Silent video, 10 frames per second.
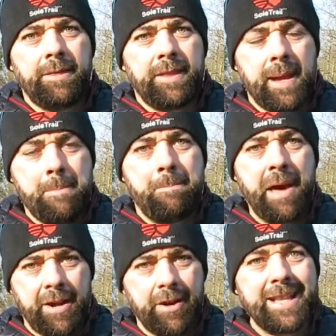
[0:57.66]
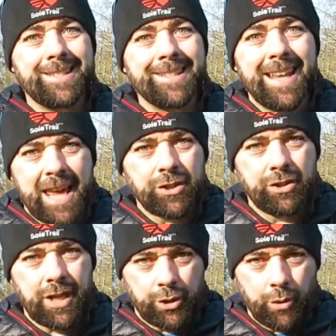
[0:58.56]
the better
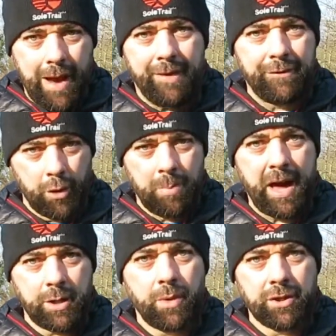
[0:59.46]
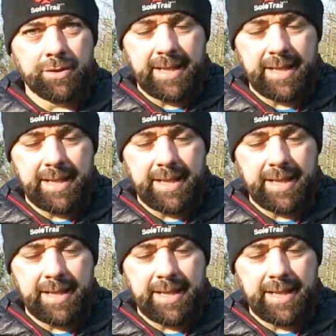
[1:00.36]
insulation that you have for your body when you're